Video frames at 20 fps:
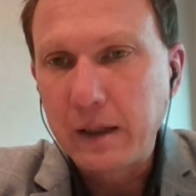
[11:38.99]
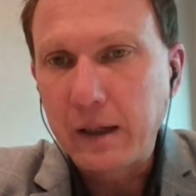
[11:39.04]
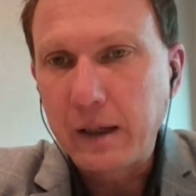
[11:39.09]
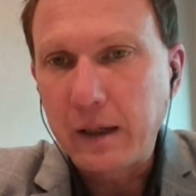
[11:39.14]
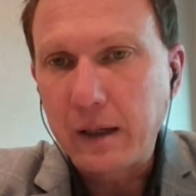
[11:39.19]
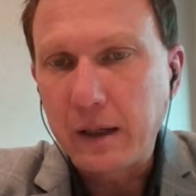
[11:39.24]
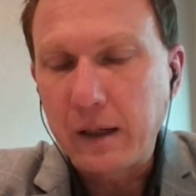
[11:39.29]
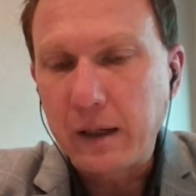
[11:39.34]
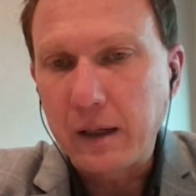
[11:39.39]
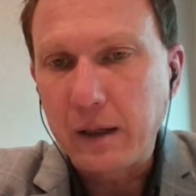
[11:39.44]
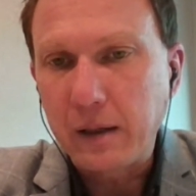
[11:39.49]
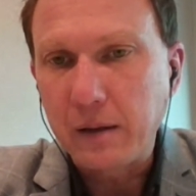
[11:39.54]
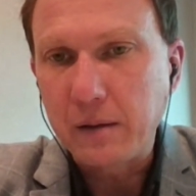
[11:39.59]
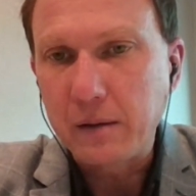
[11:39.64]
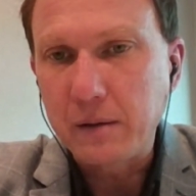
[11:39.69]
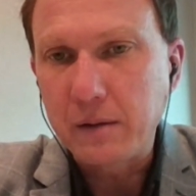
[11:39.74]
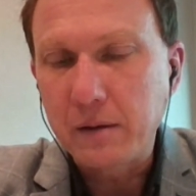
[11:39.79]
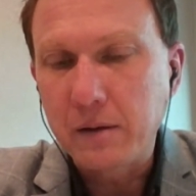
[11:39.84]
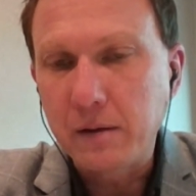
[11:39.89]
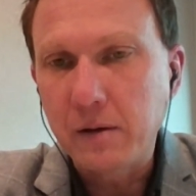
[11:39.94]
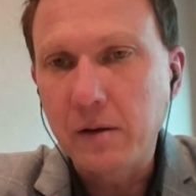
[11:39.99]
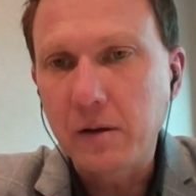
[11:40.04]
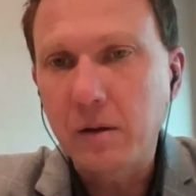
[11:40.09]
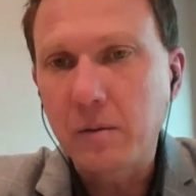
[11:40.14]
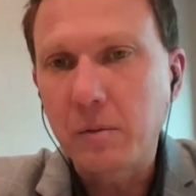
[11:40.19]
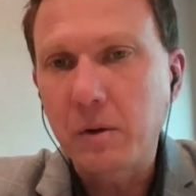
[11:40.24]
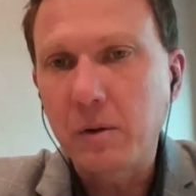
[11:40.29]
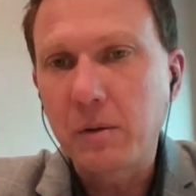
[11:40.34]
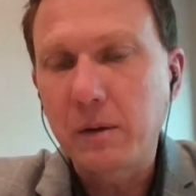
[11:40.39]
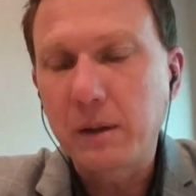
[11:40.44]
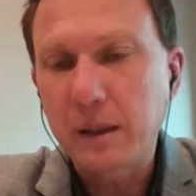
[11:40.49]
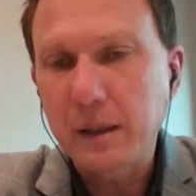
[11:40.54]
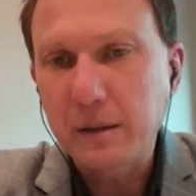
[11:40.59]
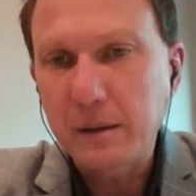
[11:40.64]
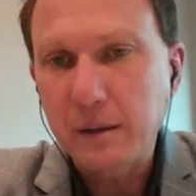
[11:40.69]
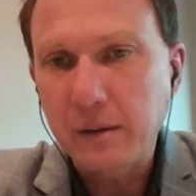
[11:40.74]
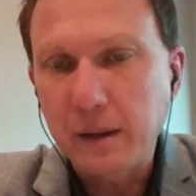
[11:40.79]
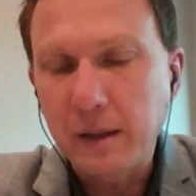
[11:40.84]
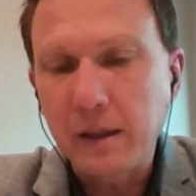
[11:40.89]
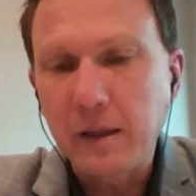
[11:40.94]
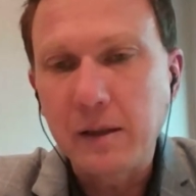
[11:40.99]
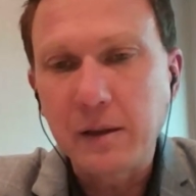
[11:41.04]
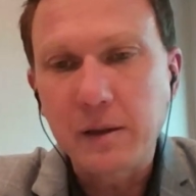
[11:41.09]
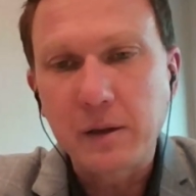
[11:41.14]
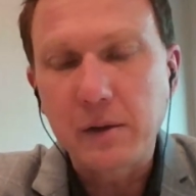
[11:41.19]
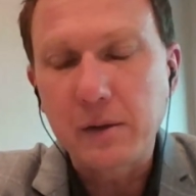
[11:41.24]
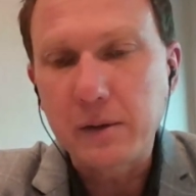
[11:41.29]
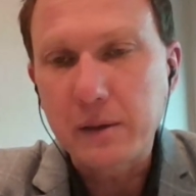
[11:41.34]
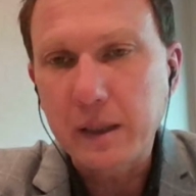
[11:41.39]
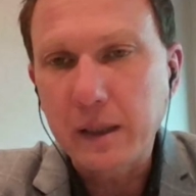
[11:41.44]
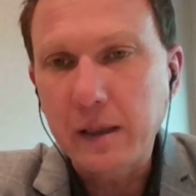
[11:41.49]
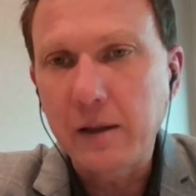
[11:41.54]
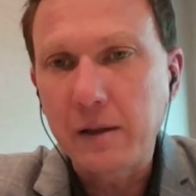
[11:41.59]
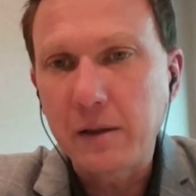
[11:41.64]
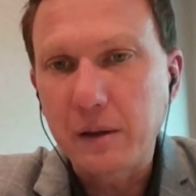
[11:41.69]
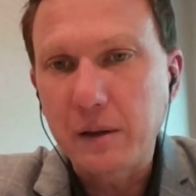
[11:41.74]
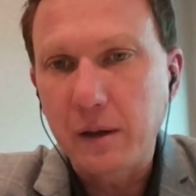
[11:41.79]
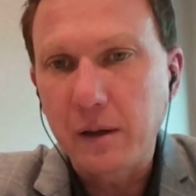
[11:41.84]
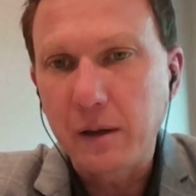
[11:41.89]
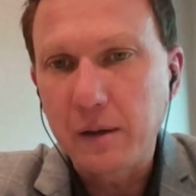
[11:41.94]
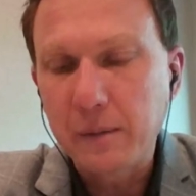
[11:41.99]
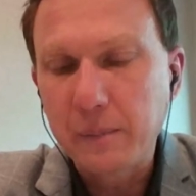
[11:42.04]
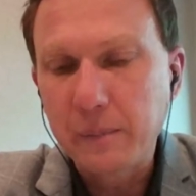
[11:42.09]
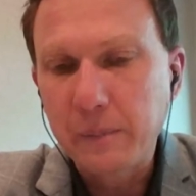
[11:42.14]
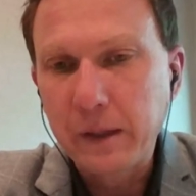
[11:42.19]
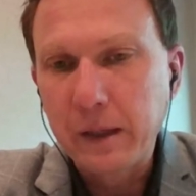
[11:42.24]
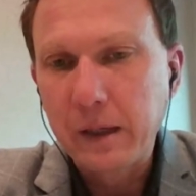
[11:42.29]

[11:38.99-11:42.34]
and communities are then into the second year.